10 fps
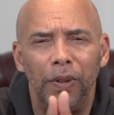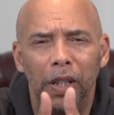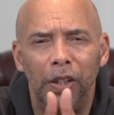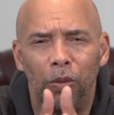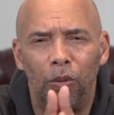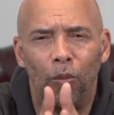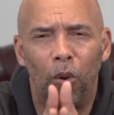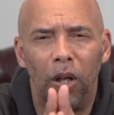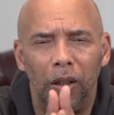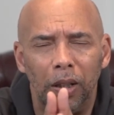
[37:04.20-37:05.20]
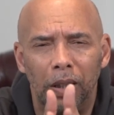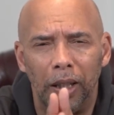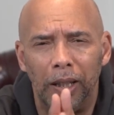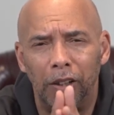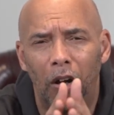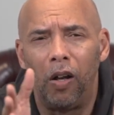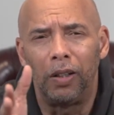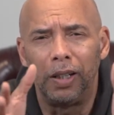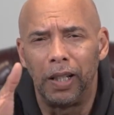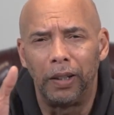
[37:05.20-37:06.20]
of these worldly things and all
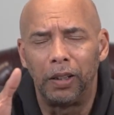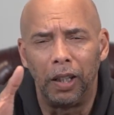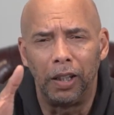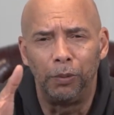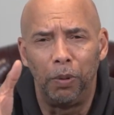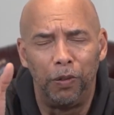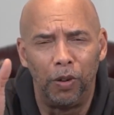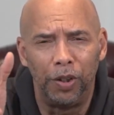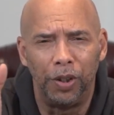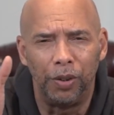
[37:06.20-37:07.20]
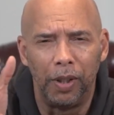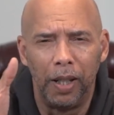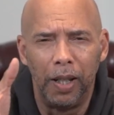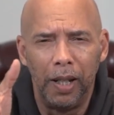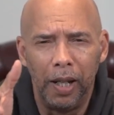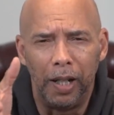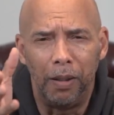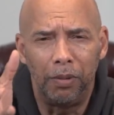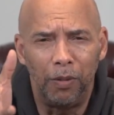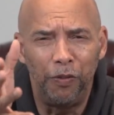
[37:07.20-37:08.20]
of these other things before you. And
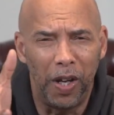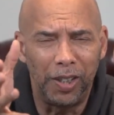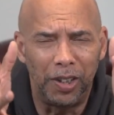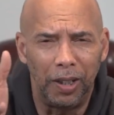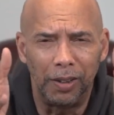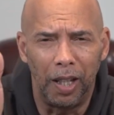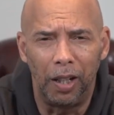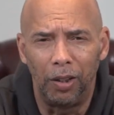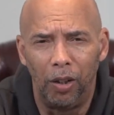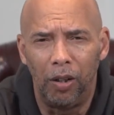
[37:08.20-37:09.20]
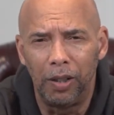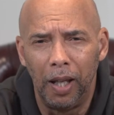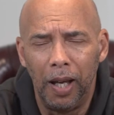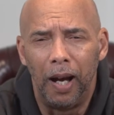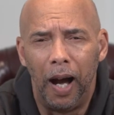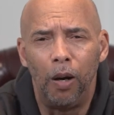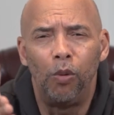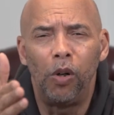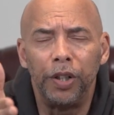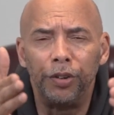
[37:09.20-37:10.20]
I'm confessing and saying, Lord, I
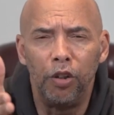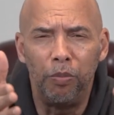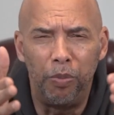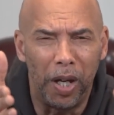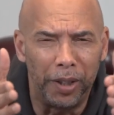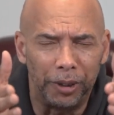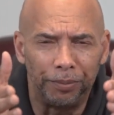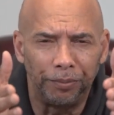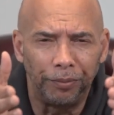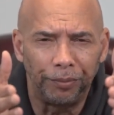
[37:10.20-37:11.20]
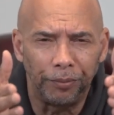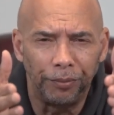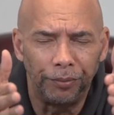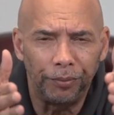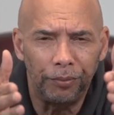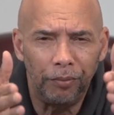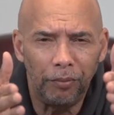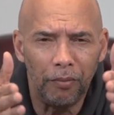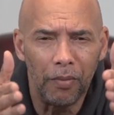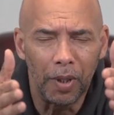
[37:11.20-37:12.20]
want to do better.
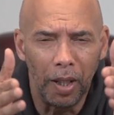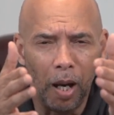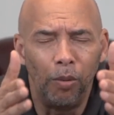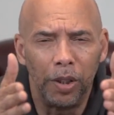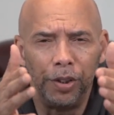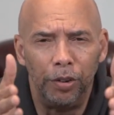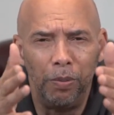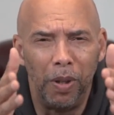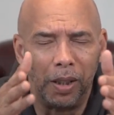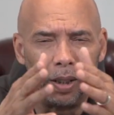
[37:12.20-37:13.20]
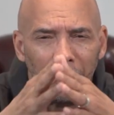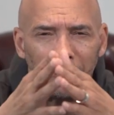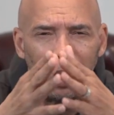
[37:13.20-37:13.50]
I want to do better.